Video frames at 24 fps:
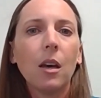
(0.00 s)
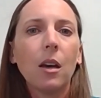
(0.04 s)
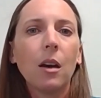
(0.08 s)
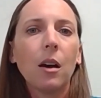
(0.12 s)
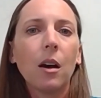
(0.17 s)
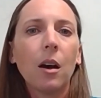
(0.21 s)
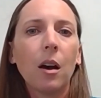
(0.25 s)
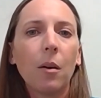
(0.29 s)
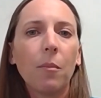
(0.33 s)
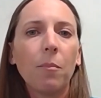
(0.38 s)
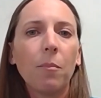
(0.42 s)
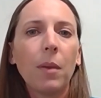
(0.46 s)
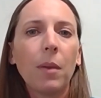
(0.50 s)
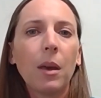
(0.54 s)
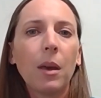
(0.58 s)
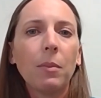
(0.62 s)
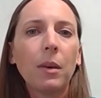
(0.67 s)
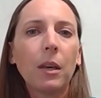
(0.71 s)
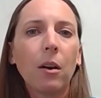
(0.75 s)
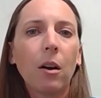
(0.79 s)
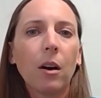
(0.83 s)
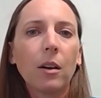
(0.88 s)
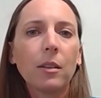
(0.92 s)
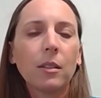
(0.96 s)
may
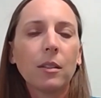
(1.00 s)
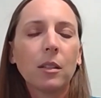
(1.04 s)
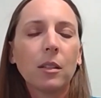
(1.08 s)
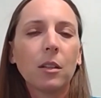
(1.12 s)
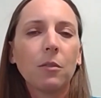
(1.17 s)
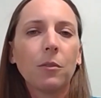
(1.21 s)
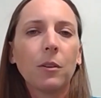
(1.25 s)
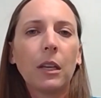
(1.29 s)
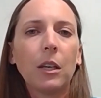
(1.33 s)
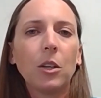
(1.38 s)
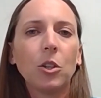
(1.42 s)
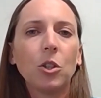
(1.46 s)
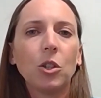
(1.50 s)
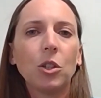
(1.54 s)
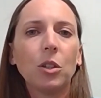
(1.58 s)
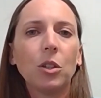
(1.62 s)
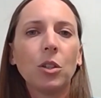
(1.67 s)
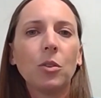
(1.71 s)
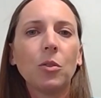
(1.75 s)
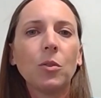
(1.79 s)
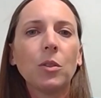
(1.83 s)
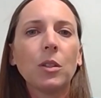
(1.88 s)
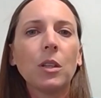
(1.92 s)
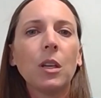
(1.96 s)
be causing different
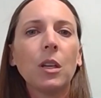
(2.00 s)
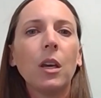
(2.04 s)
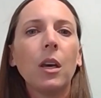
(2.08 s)
issues.